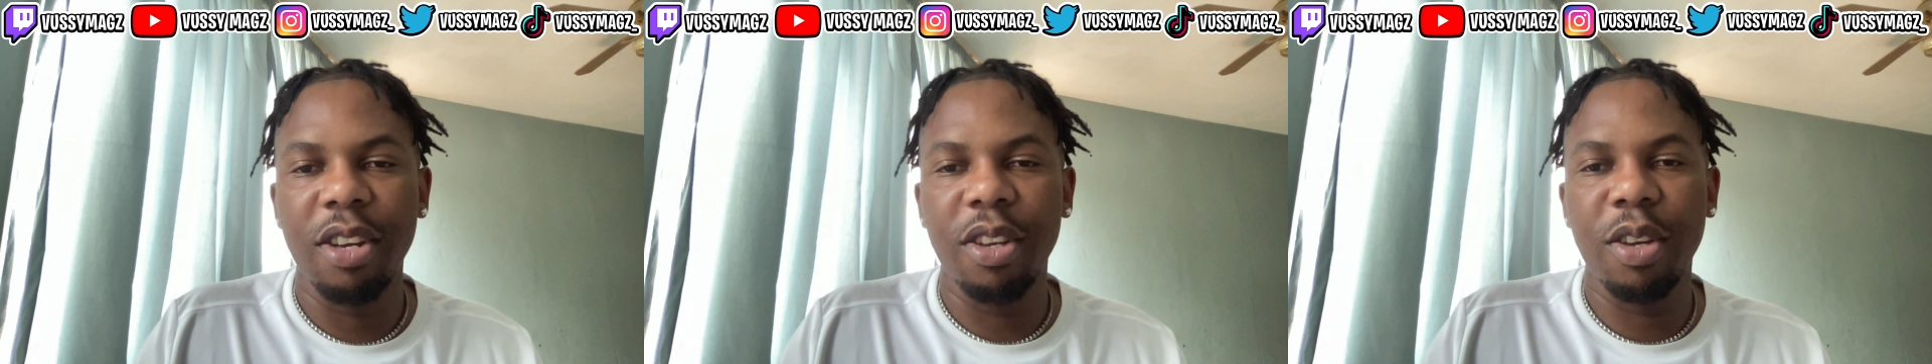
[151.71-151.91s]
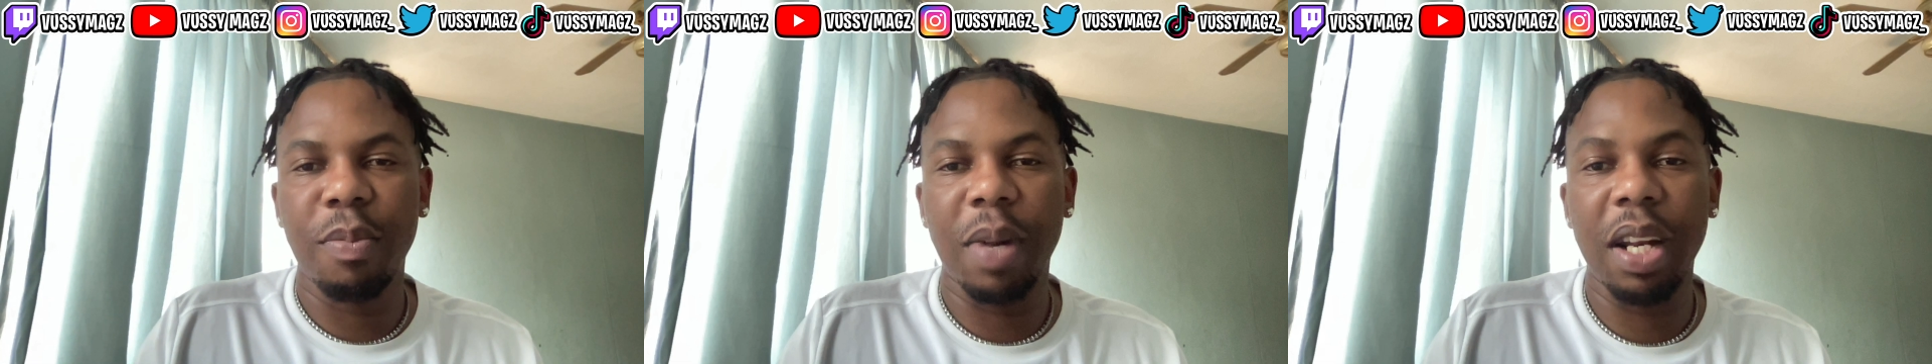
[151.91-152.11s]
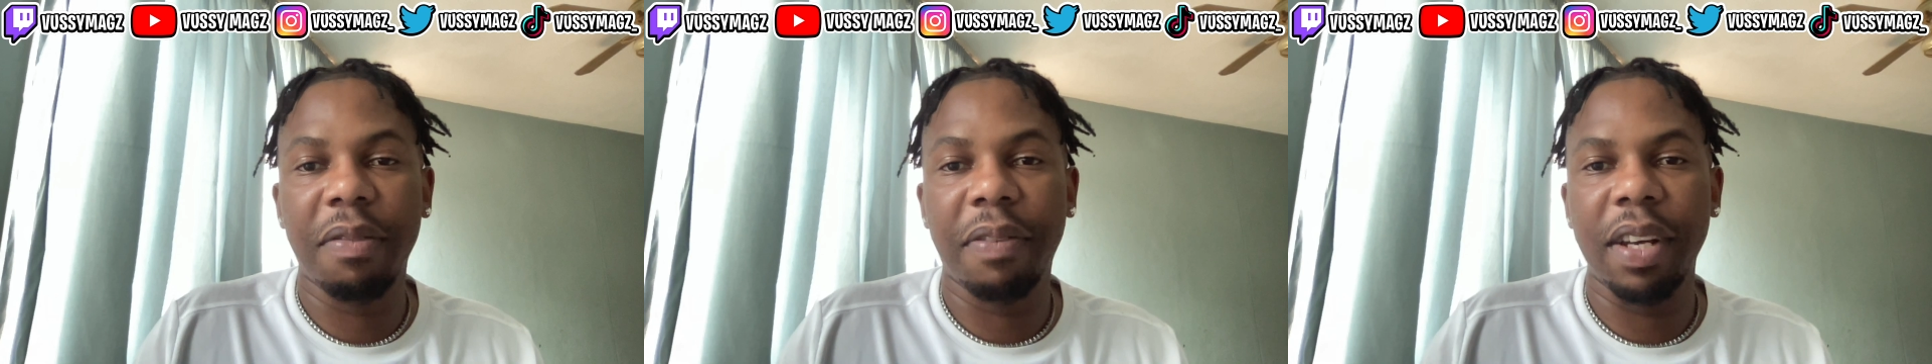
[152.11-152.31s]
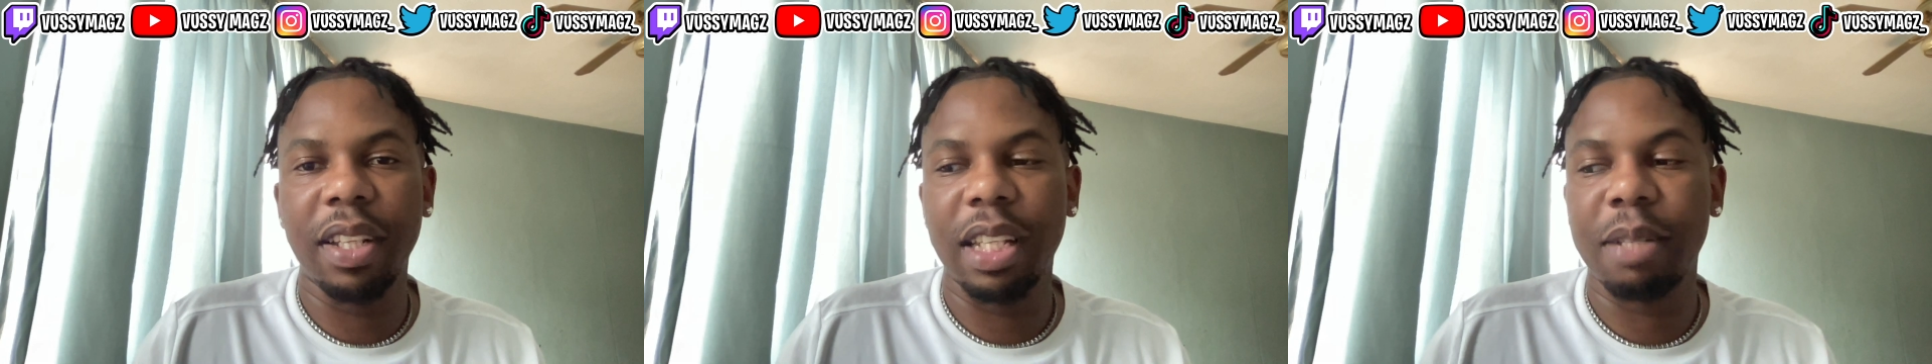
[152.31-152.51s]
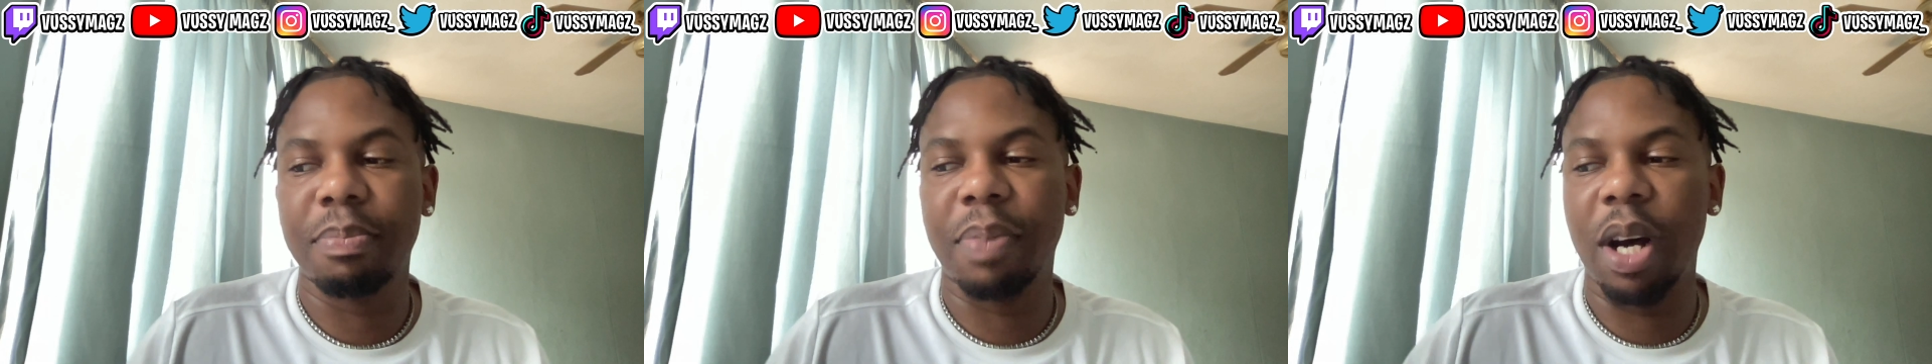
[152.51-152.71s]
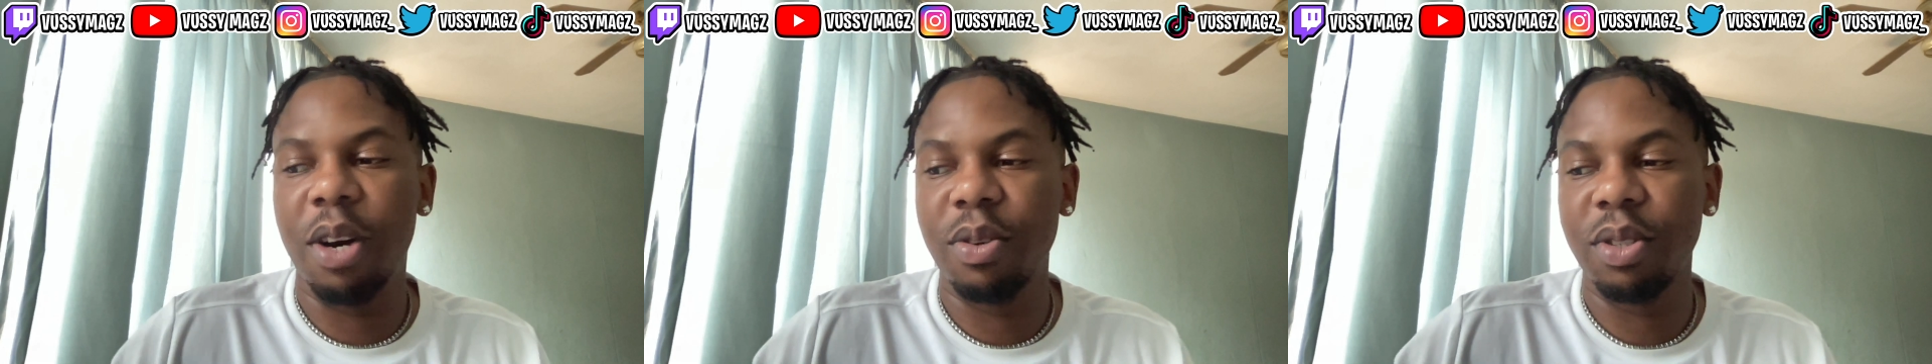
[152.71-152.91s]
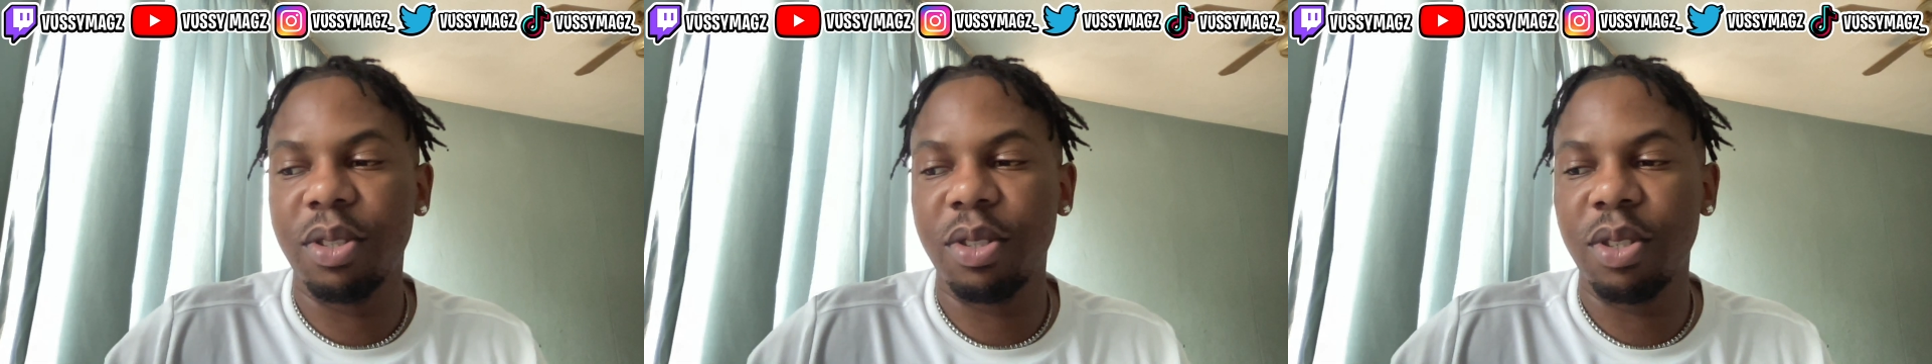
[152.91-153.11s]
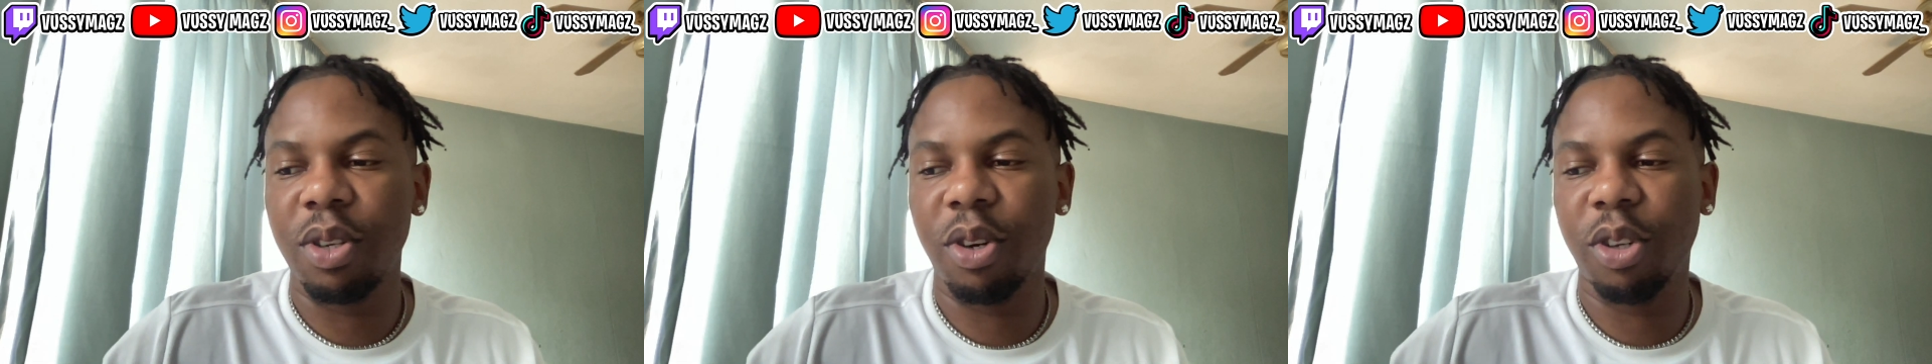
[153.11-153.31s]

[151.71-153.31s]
You might find the bounce